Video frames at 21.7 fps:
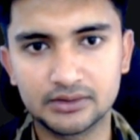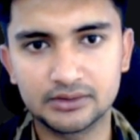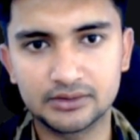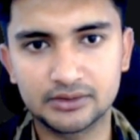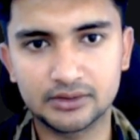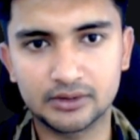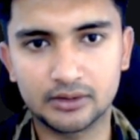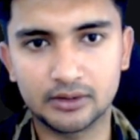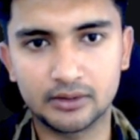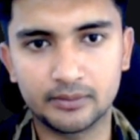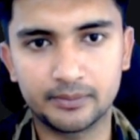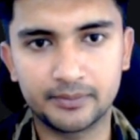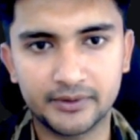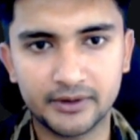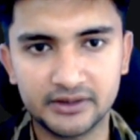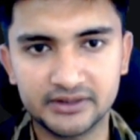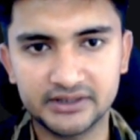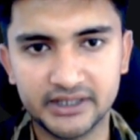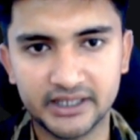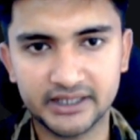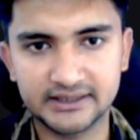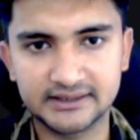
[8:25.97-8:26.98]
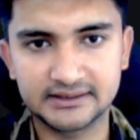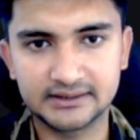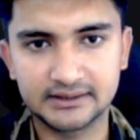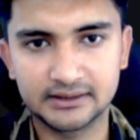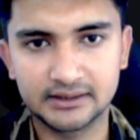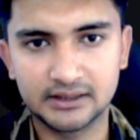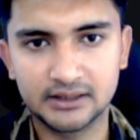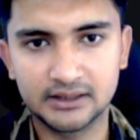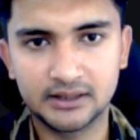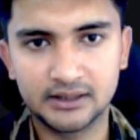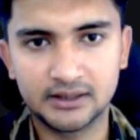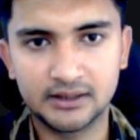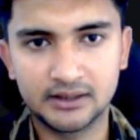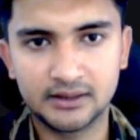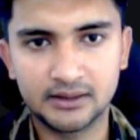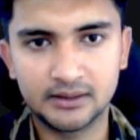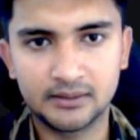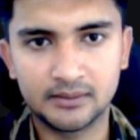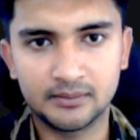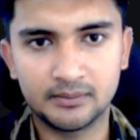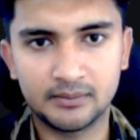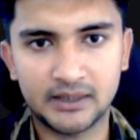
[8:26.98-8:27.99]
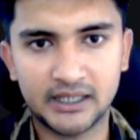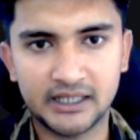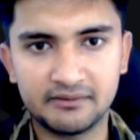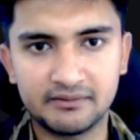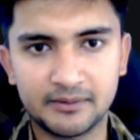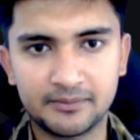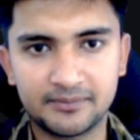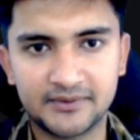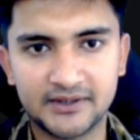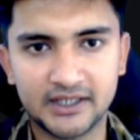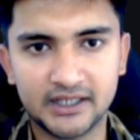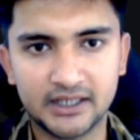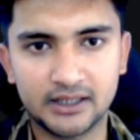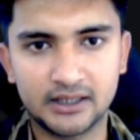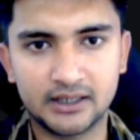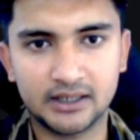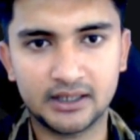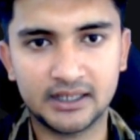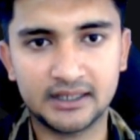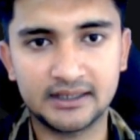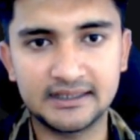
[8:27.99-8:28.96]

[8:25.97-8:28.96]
So projects, my website, and